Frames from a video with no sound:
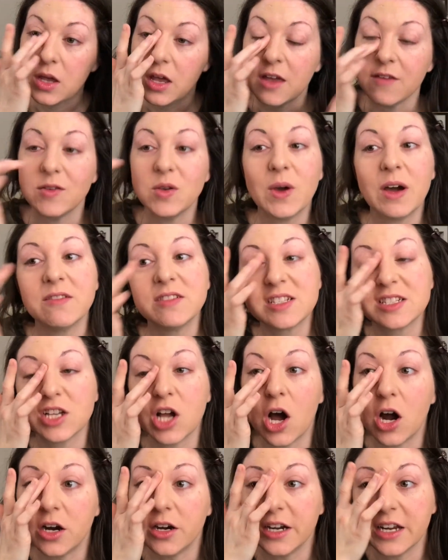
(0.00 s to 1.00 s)
if you have
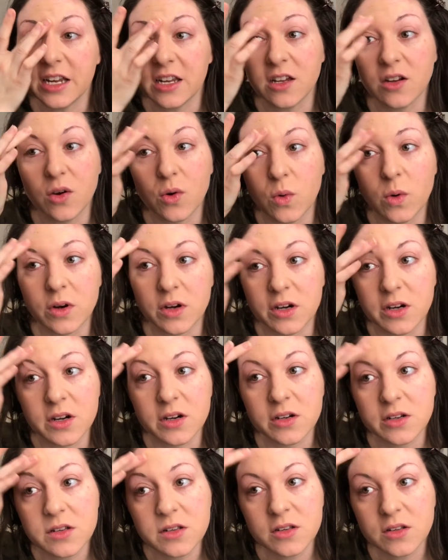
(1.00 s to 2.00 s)
scarring or
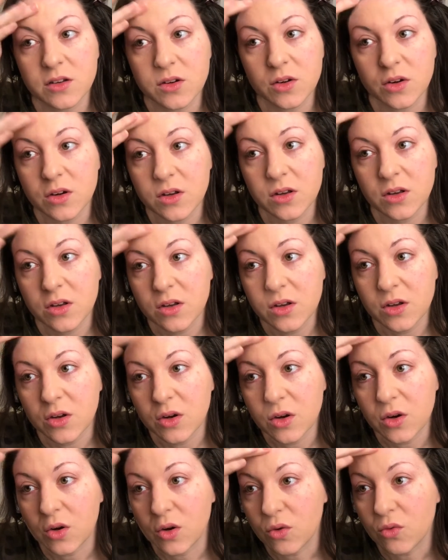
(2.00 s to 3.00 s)

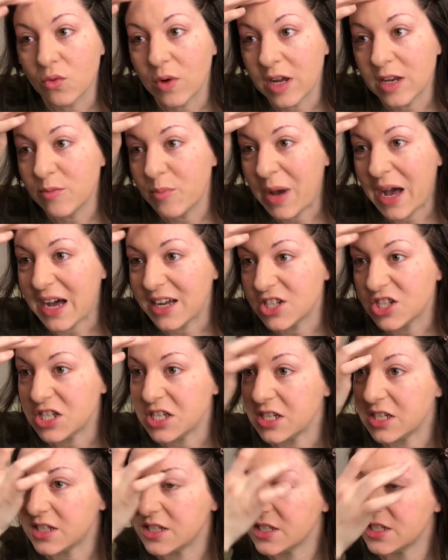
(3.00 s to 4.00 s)
red
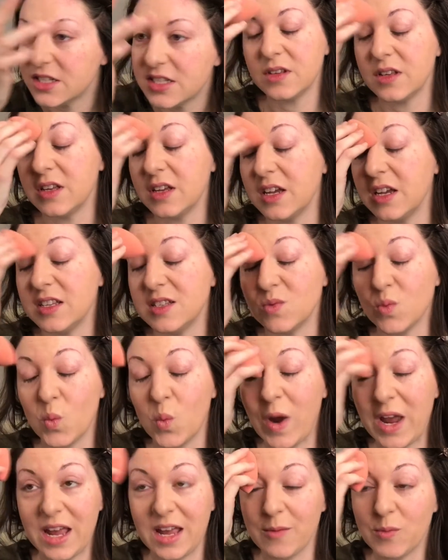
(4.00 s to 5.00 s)
patchiness, it's
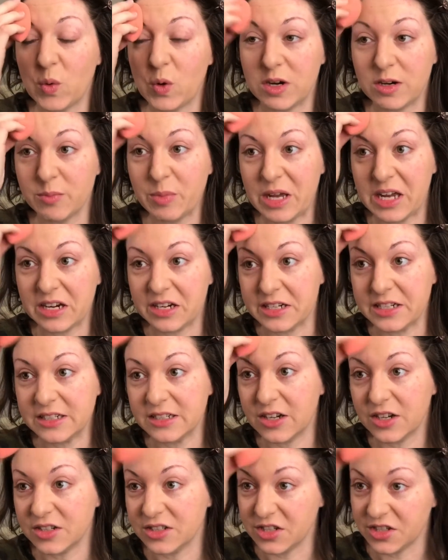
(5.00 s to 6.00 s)
way more apparent
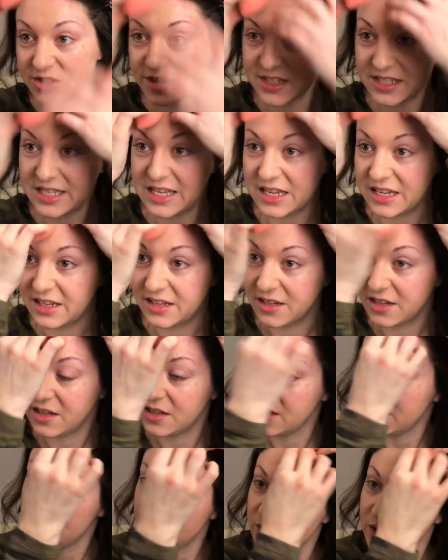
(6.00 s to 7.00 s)
on your skin
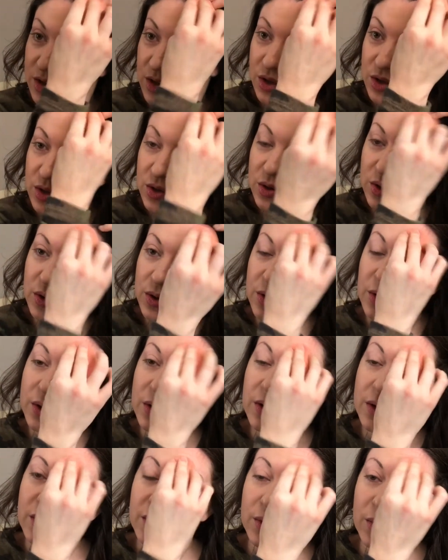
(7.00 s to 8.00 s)

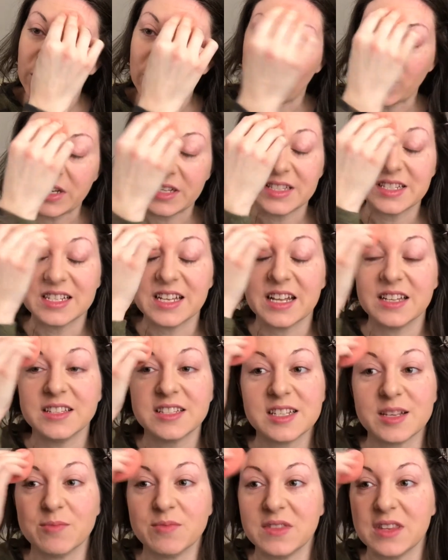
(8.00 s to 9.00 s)
when it's
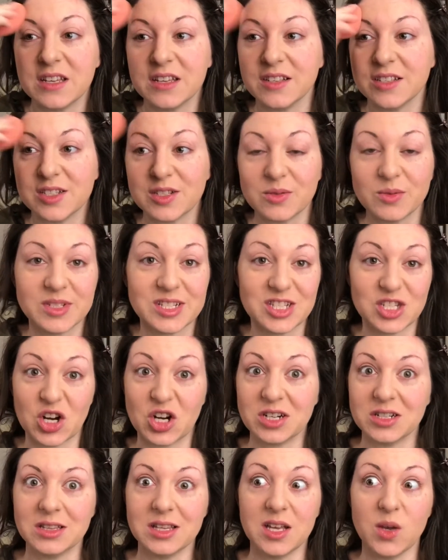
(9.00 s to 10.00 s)
against something so
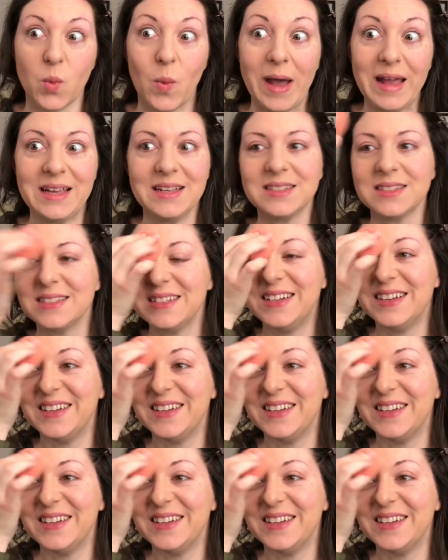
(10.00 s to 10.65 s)
starkly white.